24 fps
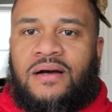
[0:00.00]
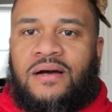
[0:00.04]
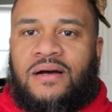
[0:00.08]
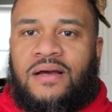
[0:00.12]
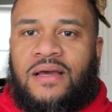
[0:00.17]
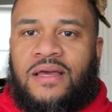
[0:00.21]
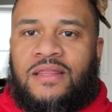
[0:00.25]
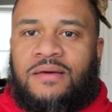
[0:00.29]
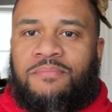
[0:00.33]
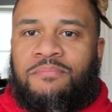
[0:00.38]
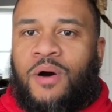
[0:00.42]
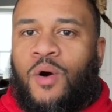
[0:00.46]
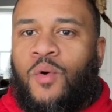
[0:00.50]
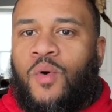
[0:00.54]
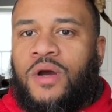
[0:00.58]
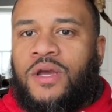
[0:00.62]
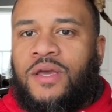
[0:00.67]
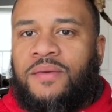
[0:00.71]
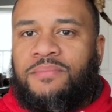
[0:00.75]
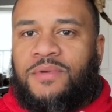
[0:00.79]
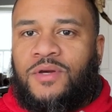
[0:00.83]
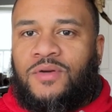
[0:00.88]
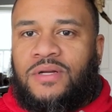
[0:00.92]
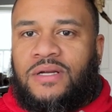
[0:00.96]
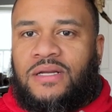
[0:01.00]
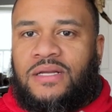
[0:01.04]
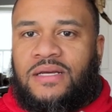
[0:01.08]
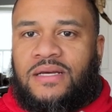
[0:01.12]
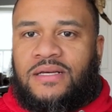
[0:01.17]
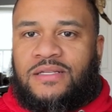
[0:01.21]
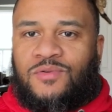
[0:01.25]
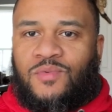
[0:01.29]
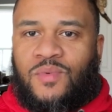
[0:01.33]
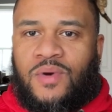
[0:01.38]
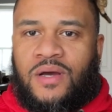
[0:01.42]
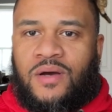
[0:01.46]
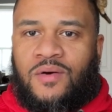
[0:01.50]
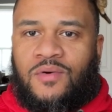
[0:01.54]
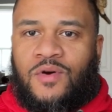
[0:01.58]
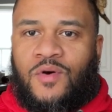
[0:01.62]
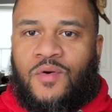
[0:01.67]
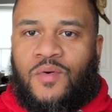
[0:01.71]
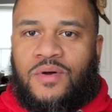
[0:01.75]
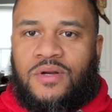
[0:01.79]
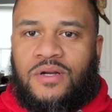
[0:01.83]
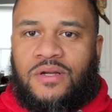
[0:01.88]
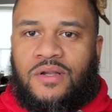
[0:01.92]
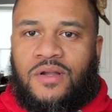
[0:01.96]
in the boa community as well
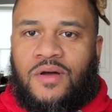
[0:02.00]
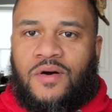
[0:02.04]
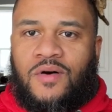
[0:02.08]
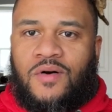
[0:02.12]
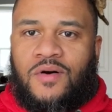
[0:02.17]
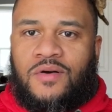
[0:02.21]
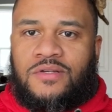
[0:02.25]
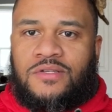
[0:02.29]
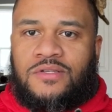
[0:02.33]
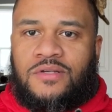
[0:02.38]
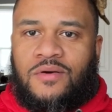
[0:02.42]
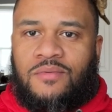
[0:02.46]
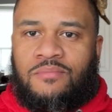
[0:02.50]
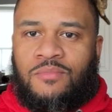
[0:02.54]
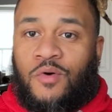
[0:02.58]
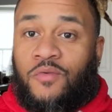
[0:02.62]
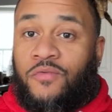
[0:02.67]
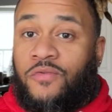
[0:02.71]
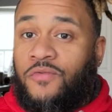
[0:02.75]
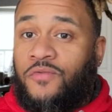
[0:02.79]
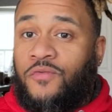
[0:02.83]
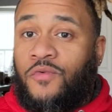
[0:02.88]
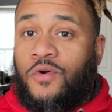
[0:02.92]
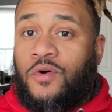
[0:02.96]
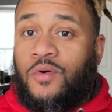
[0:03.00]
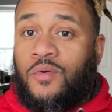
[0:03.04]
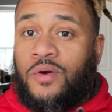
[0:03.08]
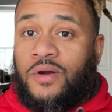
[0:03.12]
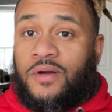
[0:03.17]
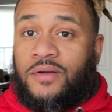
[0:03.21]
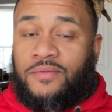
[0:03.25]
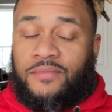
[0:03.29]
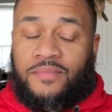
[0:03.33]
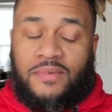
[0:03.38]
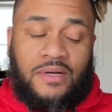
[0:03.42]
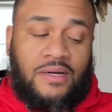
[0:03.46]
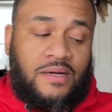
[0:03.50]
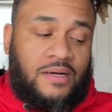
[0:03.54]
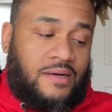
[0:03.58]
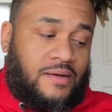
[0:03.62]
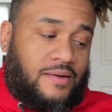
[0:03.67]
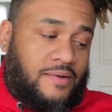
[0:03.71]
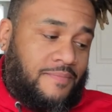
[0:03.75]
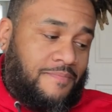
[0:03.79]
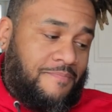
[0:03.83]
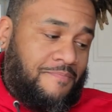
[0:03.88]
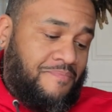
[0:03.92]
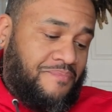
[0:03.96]
going along, so moving forward.
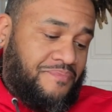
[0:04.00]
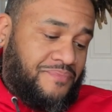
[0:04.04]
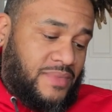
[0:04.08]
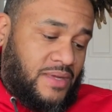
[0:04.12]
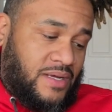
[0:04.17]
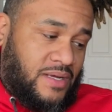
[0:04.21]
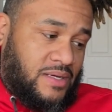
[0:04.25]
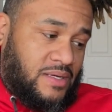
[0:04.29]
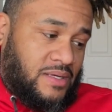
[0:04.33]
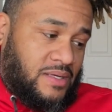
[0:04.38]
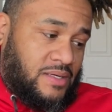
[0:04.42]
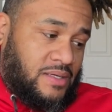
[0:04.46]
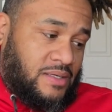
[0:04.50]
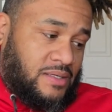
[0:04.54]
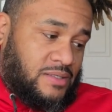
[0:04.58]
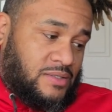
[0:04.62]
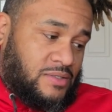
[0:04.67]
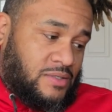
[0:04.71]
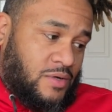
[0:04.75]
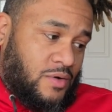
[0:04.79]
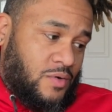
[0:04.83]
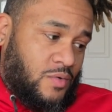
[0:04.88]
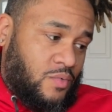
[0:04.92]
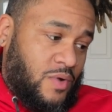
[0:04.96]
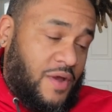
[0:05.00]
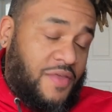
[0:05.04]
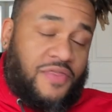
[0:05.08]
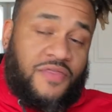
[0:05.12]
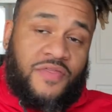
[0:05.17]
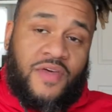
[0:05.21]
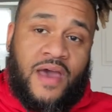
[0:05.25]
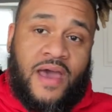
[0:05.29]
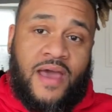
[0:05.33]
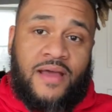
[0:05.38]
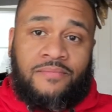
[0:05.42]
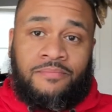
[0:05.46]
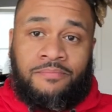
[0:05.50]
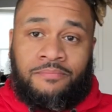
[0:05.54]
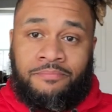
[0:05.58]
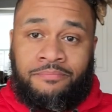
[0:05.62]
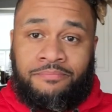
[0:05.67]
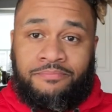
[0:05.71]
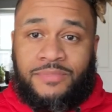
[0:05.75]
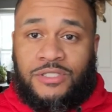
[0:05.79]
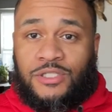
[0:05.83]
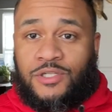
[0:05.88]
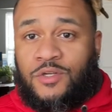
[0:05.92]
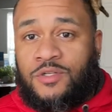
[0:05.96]
So with that,
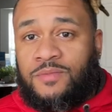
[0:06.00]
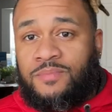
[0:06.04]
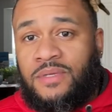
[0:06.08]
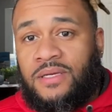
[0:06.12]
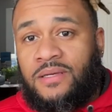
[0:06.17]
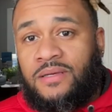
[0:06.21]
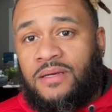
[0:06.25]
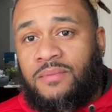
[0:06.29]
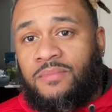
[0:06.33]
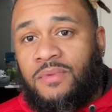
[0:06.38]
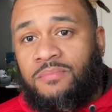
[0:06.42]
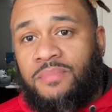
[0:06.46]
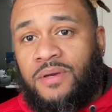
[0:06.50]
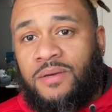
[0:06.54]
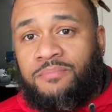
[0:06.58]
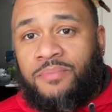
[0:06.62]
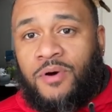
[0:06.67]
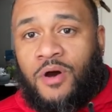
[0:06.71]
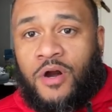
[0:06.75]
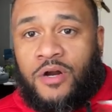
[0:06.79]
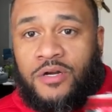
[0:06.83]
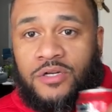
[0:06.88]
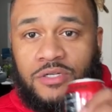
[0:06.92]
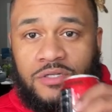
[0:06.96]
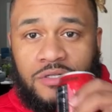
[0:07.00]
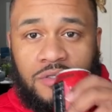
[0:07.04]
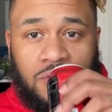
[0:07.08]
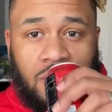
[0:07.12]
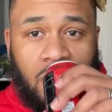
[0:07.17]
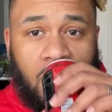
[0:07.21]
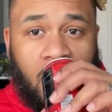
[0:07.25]
excuse me, I'm a bit parched.